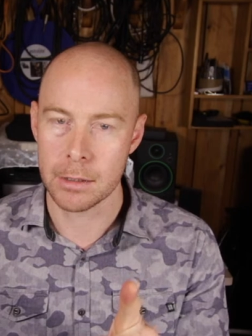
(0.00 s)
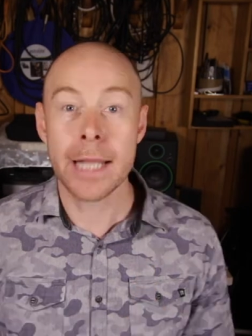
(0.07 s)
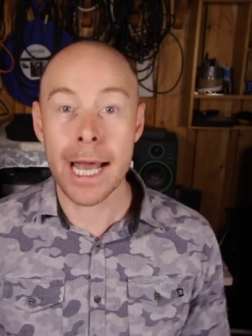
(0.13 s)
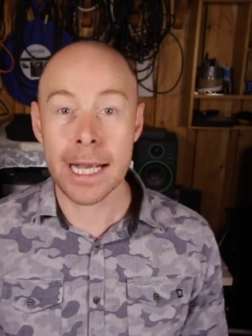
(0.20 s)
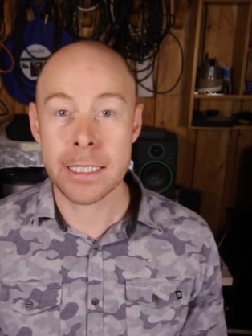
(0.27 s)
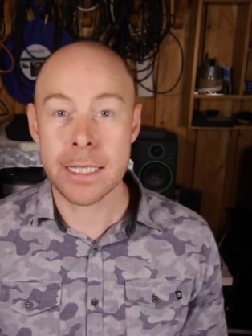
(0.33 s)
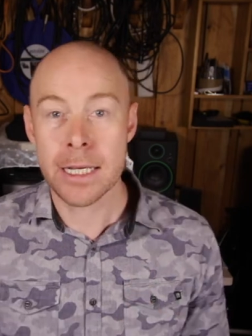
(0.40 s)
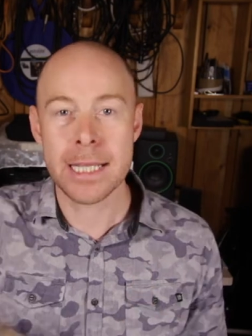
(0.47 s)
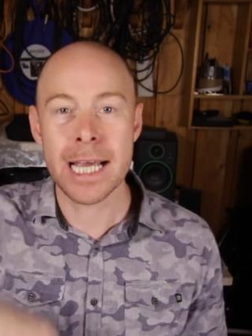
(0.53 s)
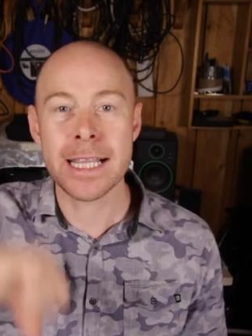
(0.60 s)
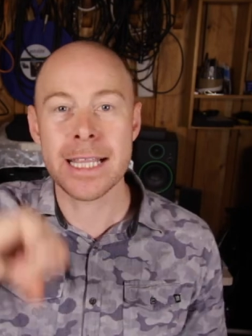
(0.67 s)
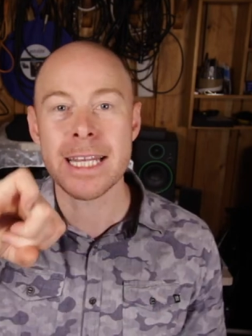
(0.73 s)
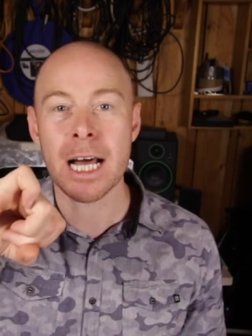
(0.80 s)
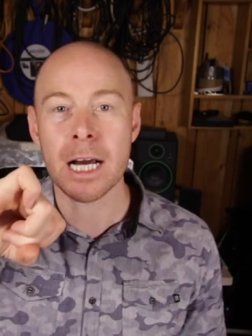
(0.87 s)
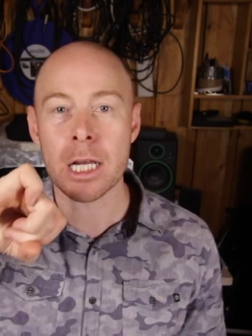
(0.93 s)
Next,
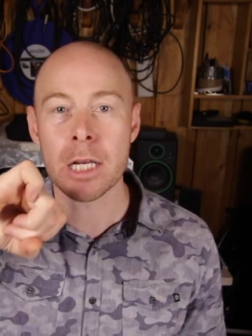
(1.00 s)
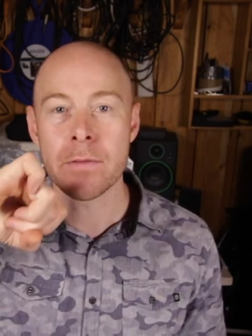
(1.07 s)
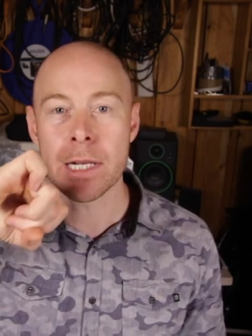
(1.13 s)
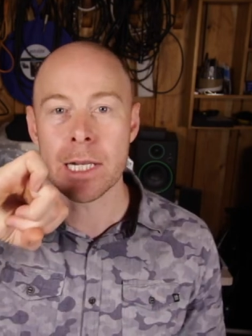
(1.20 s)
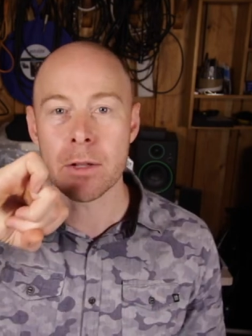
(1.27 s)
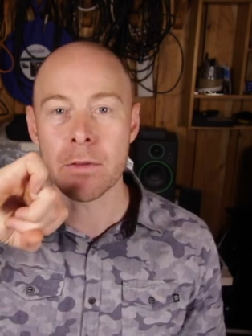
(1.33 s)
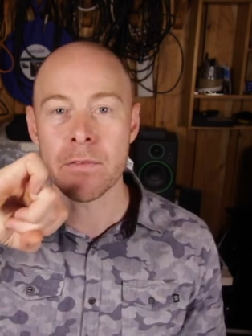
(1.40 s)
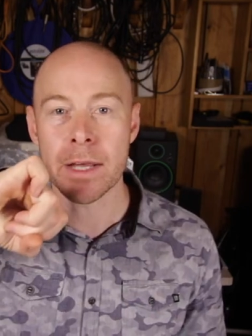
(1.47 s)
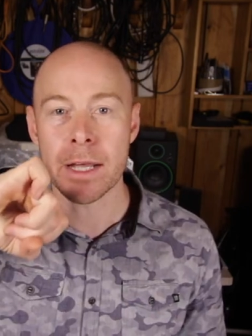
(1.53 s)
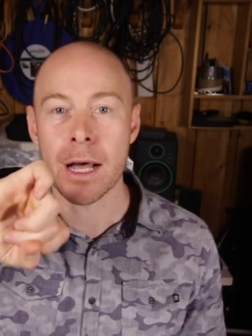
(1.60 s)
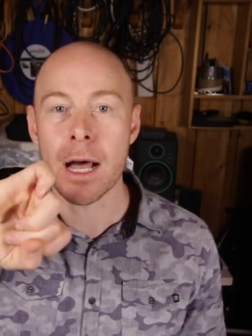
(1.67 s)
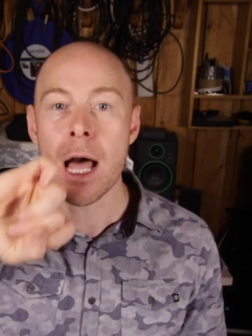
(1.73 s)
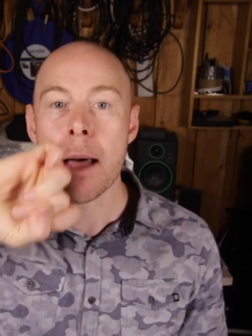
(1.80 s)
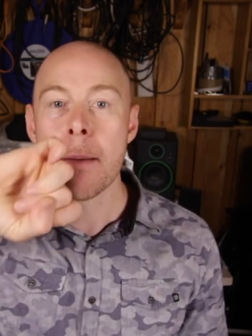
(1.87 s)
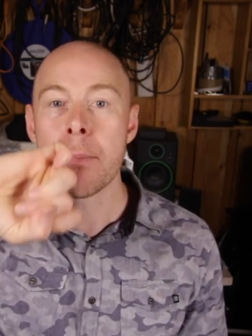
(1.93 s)
take the knuckle of your little
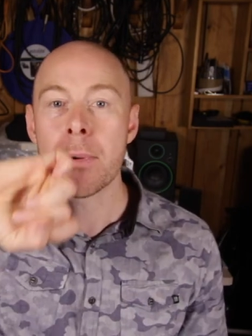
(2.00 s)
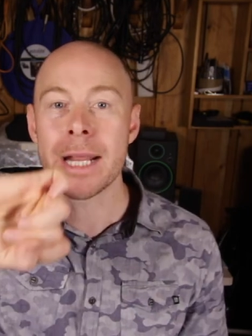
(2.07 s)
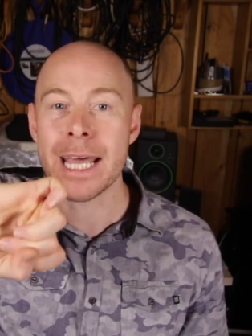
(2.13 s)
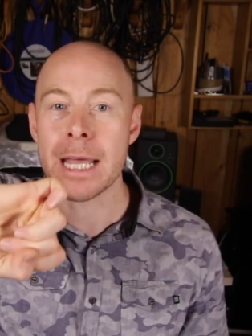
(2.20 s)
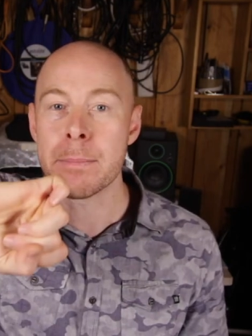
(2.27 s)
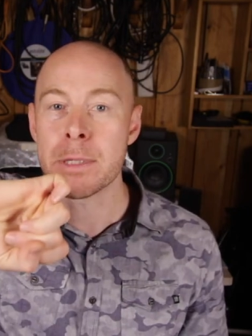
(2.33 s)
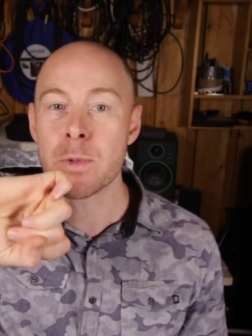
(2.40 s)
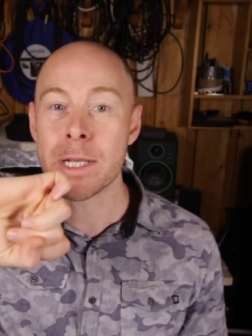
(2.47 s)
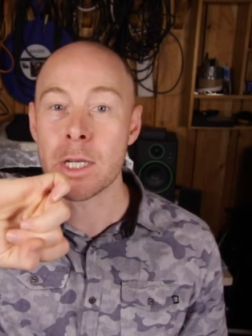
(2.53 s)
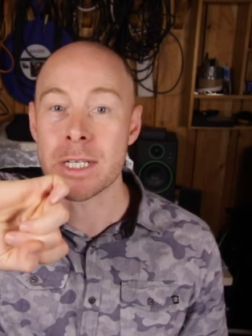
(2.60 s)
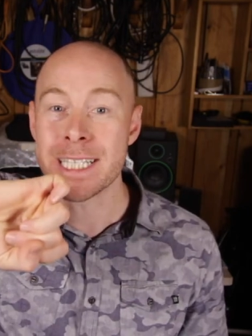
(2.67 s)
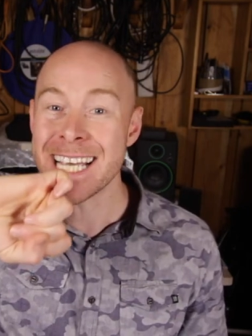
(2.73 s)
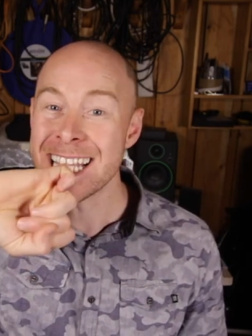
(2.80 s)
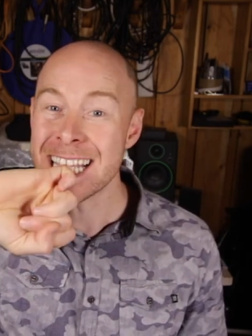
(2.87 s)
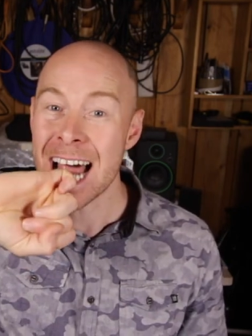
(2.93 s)
finger, put it in between your
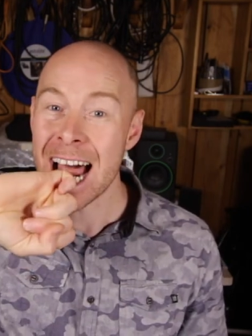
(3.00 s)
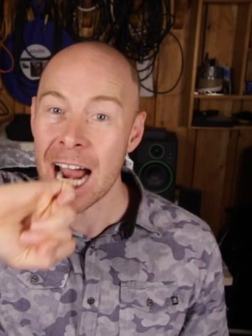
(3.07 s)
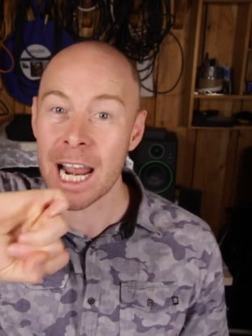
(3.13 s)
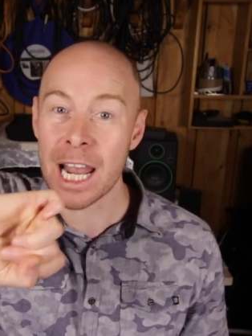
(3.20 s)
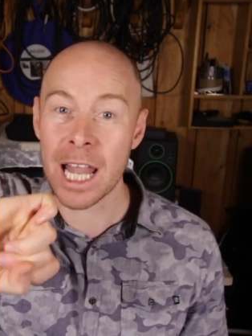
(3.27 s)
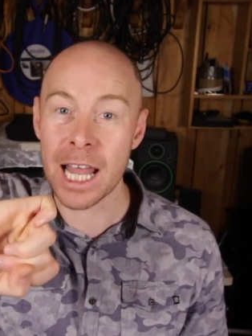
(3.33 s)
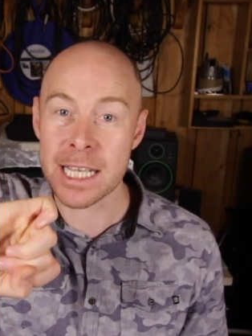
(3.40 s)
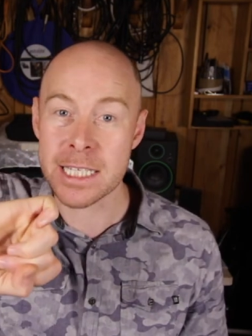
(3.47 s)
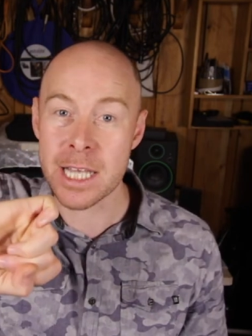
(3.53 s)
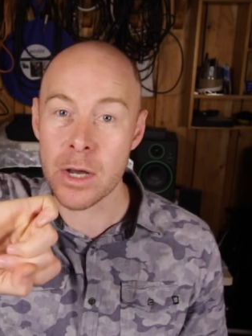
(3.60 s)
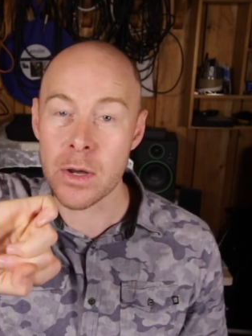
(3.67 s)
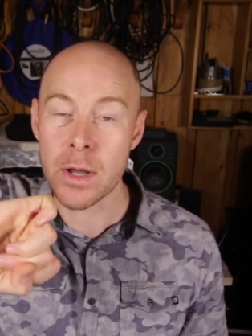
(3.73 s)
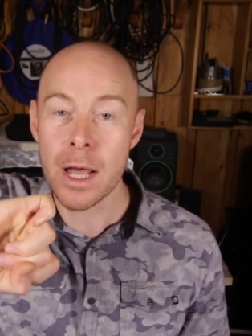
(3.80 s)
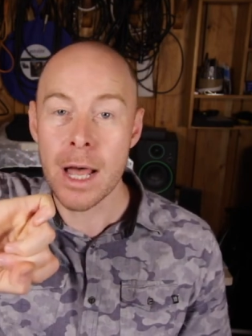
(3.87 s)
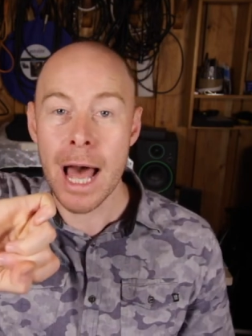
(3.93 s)
teeth, like
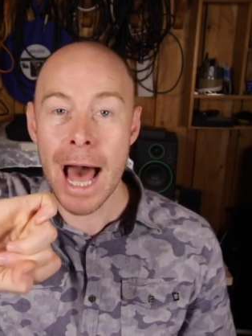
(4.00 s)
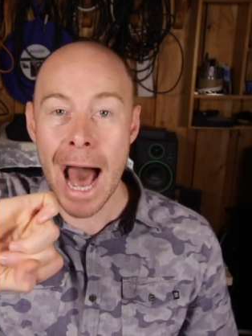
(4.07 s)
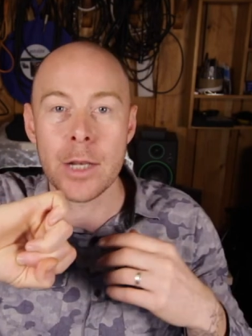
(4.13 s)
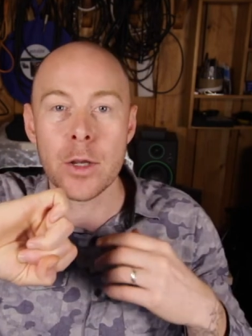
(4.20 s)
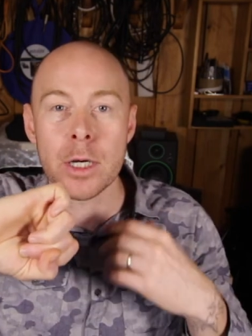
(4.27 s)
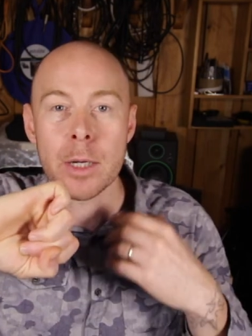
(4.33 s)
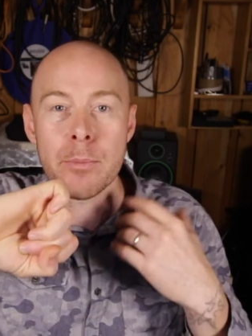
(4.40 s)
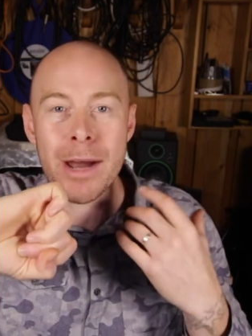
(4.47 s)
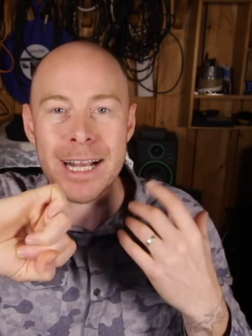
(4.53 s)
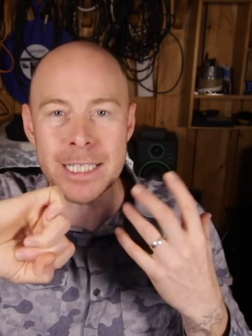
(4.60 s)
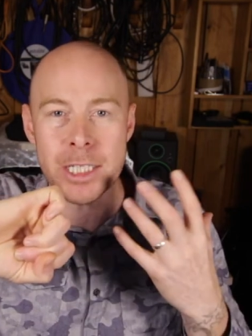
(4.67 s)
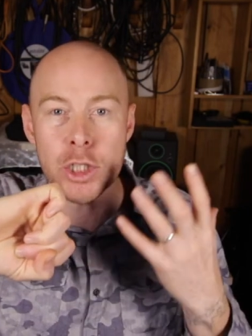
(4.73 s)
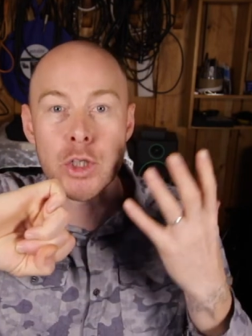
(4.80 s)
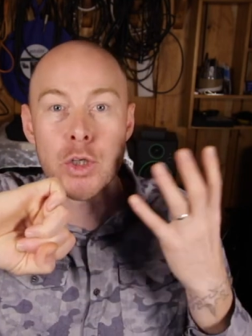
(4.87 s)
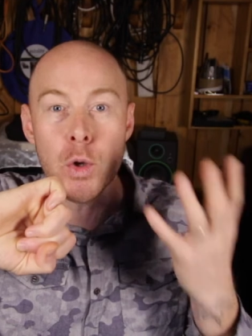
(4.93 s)
so, and you're gonna
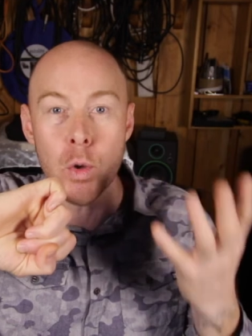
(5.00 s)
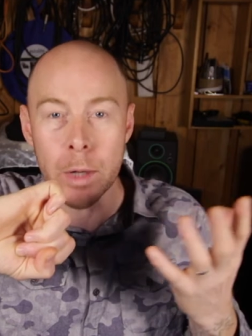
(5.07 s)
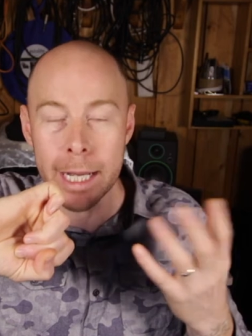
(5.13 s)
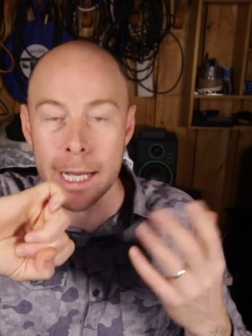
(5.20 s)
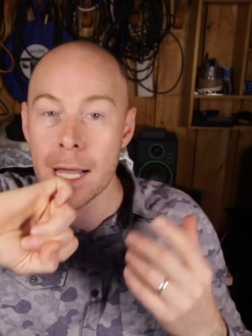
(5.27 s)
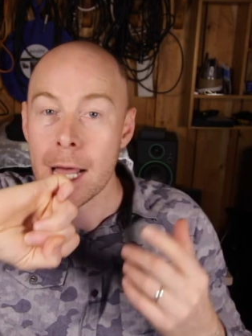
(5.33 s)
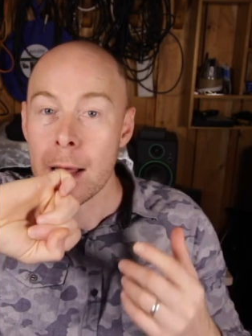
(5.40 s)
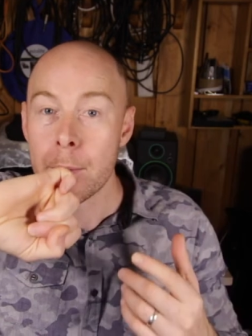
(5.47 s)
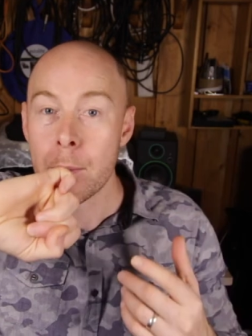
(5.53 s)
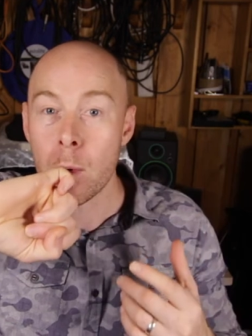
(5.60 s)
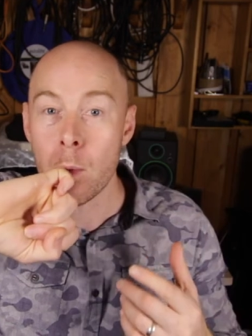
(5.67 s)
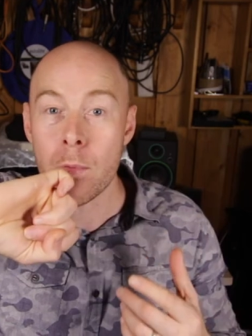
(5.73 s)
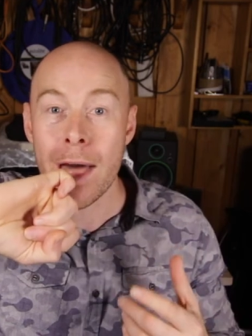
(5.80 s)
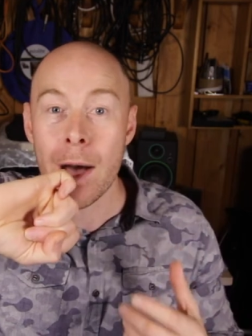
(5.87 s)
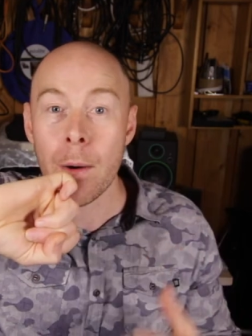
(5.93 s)
practice yawning, but
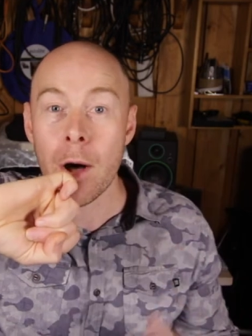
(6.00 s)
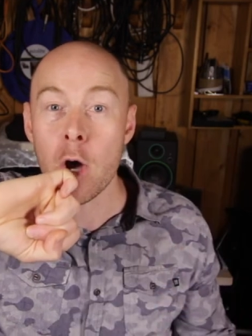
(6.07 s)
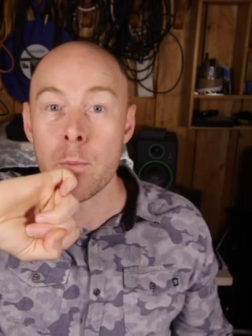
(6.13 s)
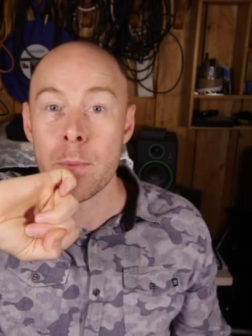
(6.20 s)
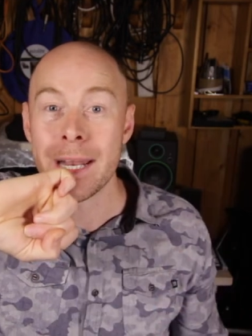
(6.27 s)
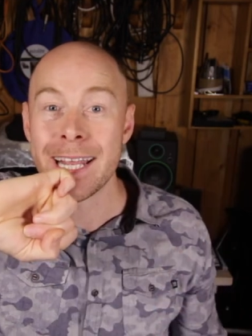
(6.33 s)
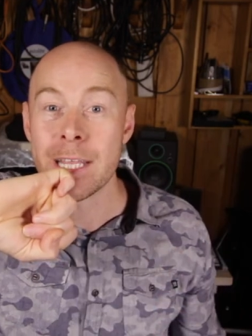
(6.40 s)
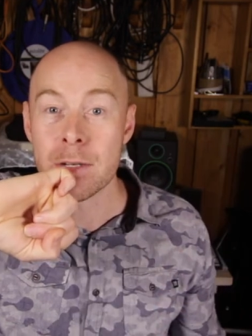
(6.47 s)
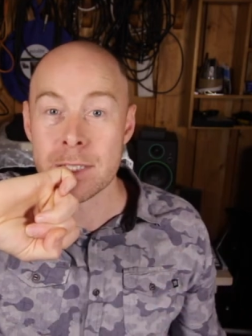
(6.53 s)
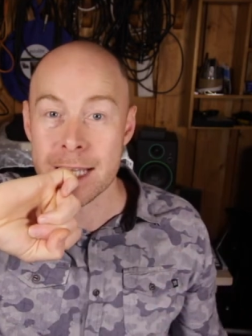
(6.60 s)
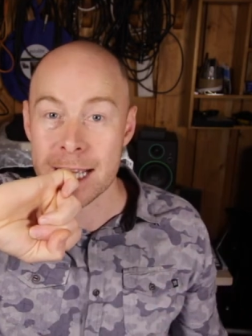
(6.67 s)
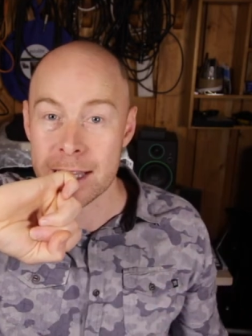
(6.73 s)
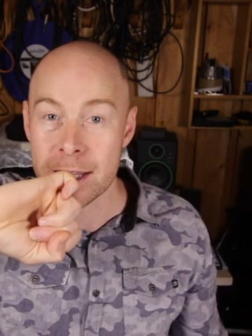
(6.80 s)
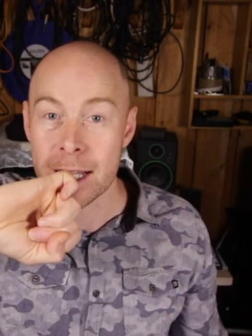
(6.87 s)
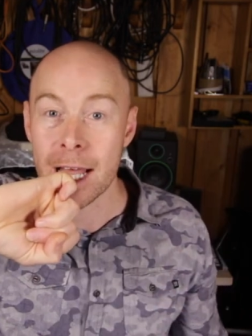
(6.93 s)
without opening your
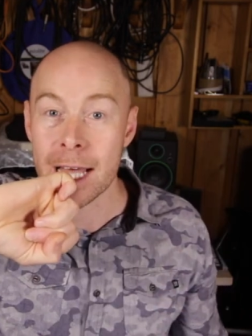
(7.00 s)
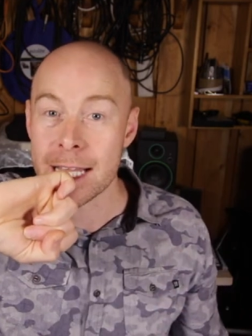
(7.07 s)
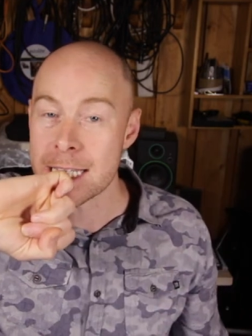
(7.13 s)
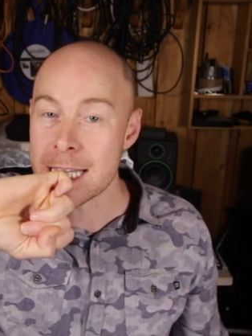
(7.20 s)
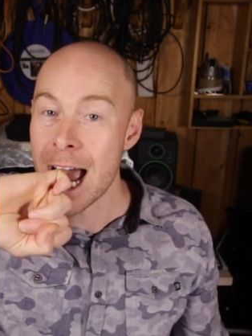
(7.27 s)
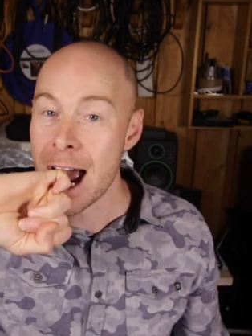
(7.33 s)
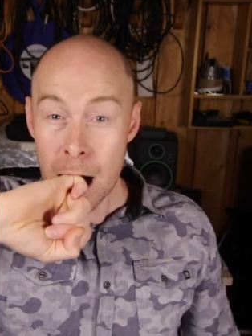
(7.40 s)
teeth, like this.